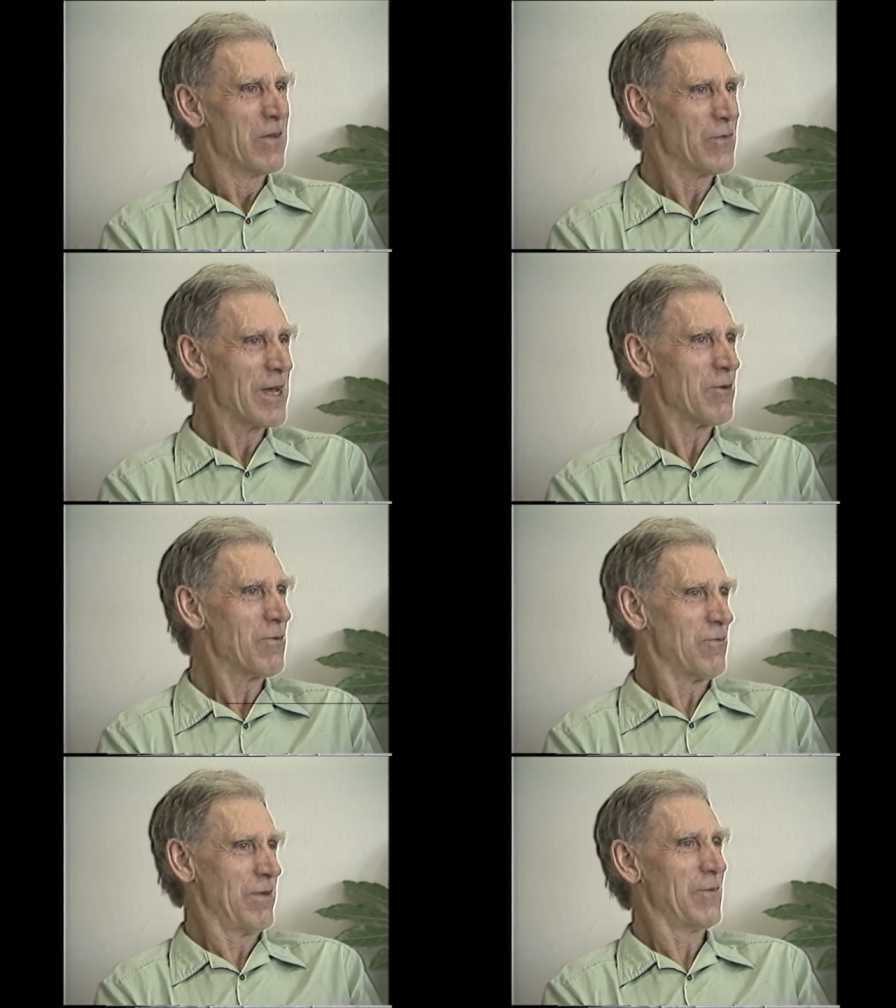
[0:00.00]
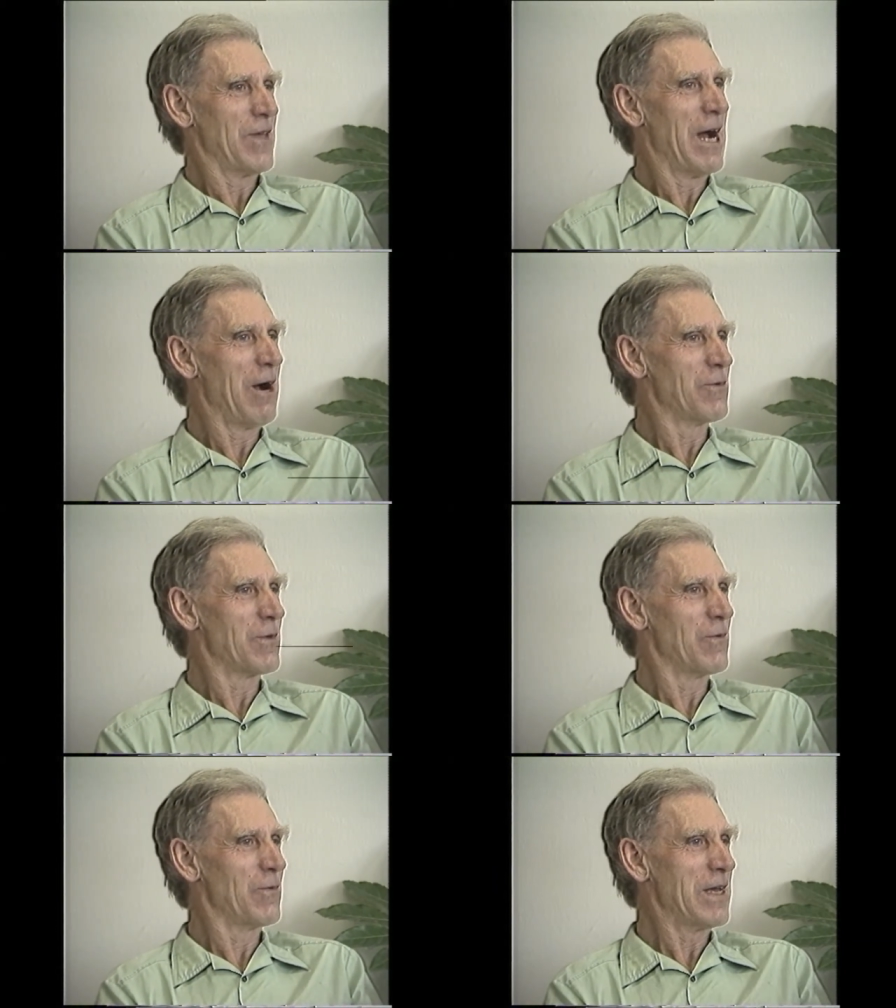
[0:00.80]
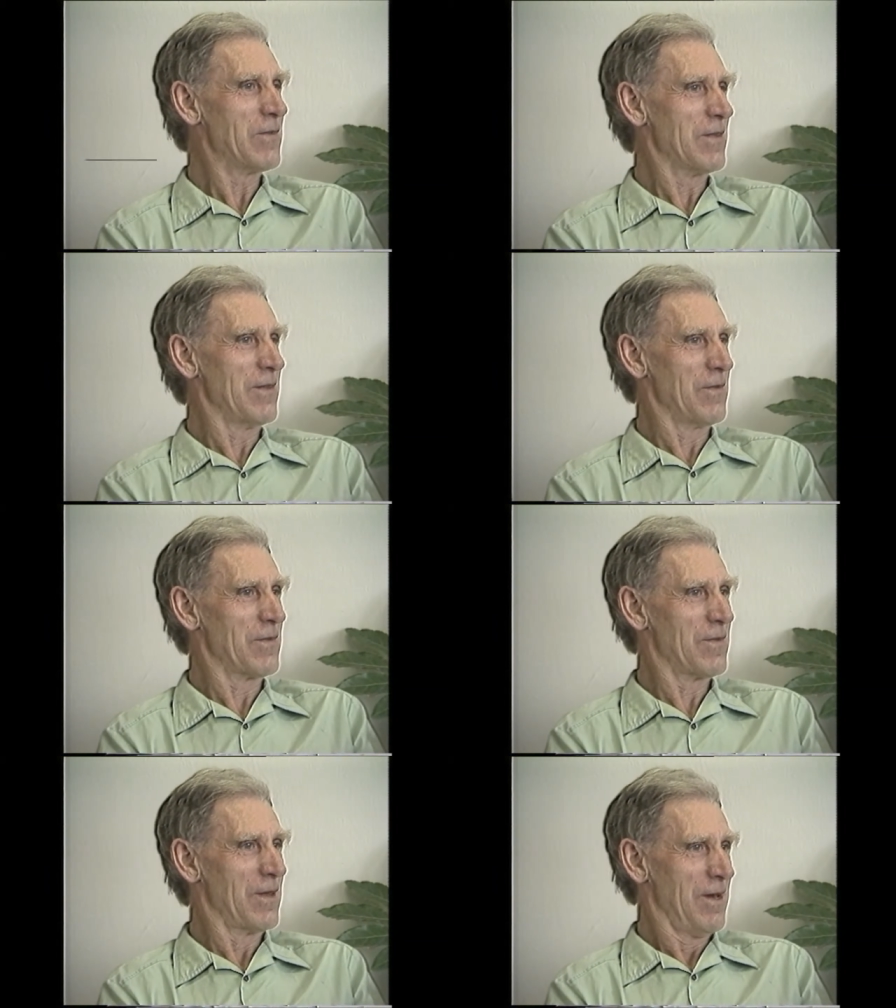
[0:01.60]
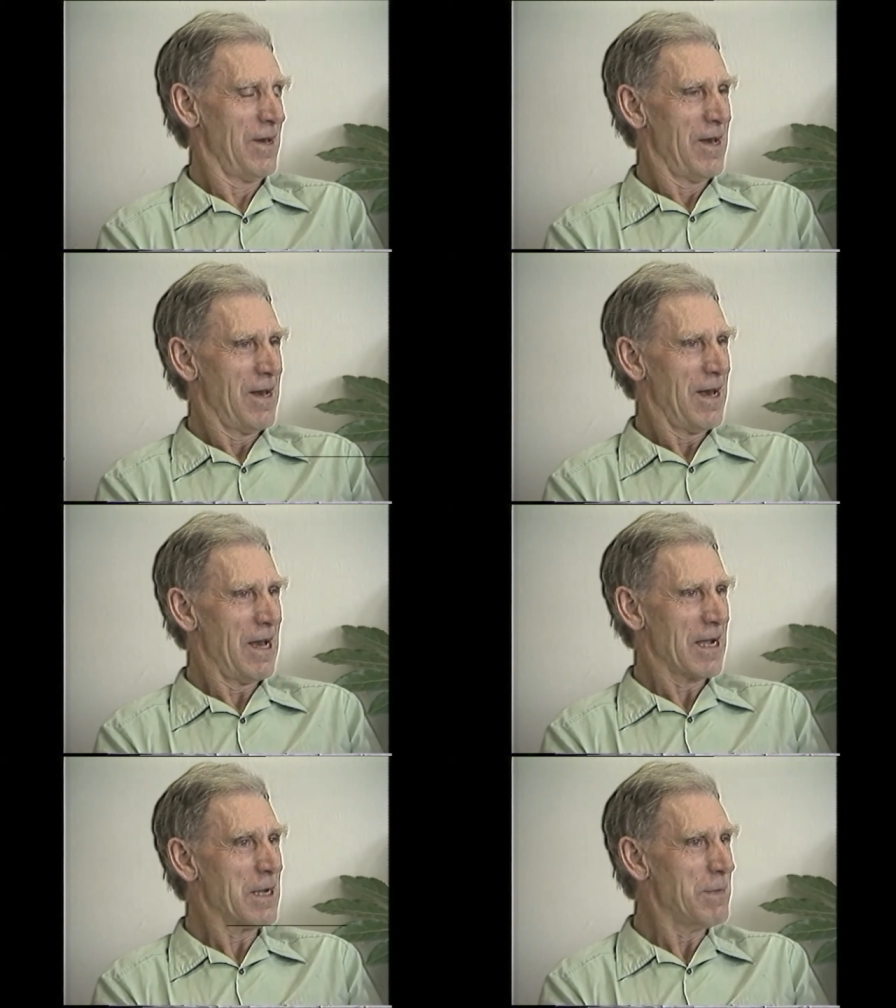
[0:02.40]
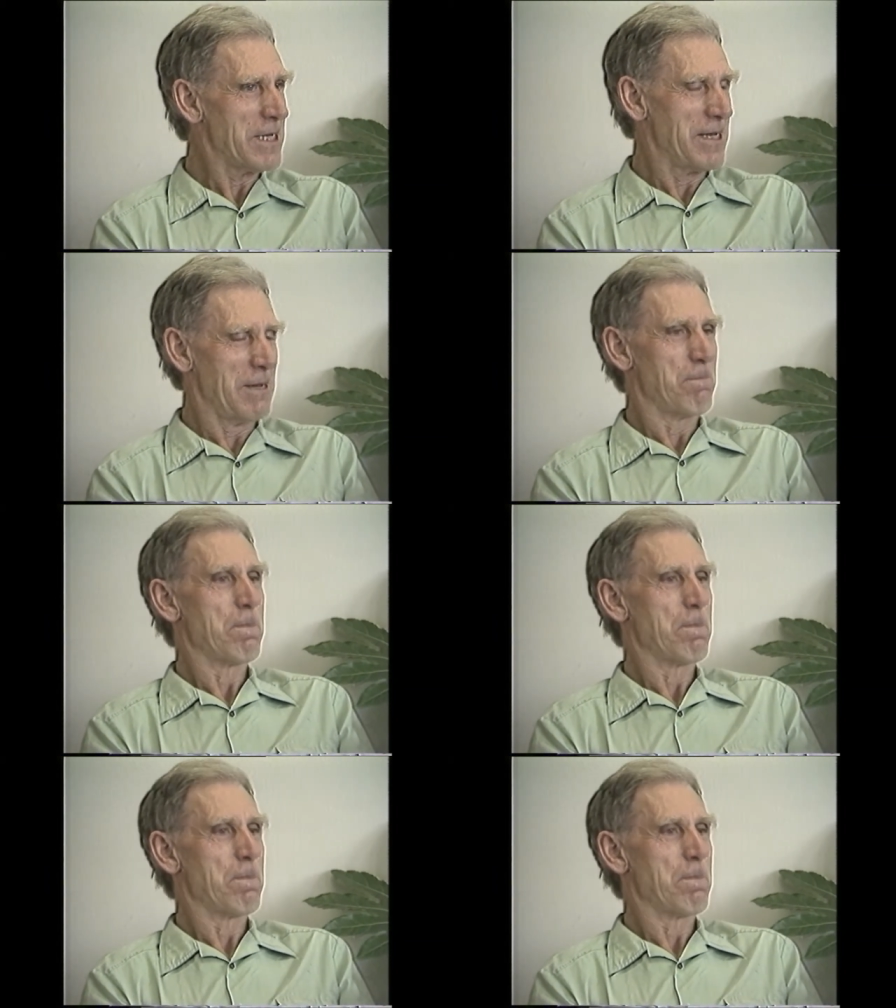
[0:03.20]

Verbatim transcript: secretary of the House of Residence uh, Committee.